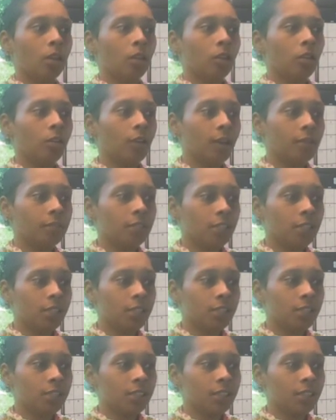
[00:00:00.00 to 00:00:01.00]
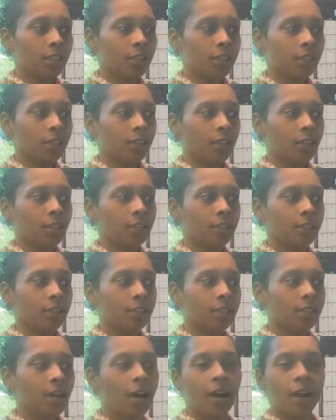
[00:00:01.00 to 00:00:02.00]
you have to understand that
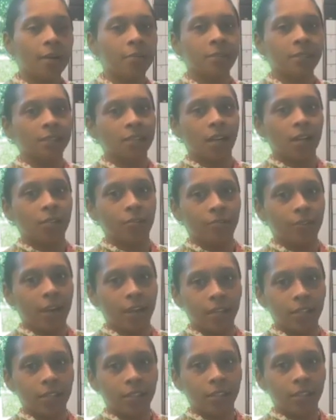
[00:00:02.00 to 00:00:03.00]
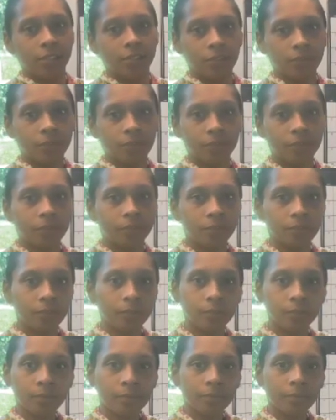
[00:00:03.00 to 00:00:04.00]
time is not a factor.
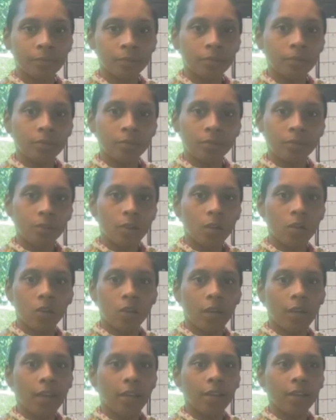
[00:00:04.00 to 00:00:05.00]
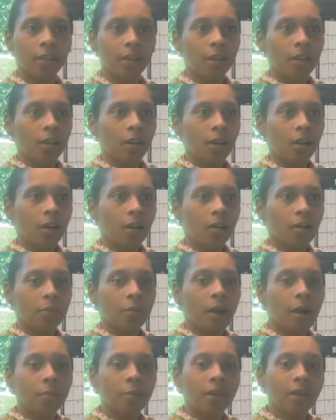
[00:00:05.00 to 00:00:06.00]
Okay?
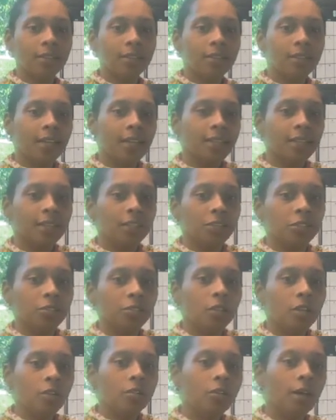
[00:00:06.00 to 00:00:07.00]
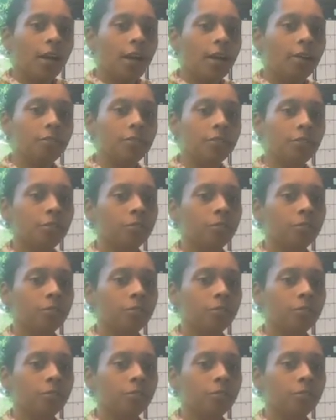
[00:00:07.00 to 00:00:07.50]
I'm not saying that you have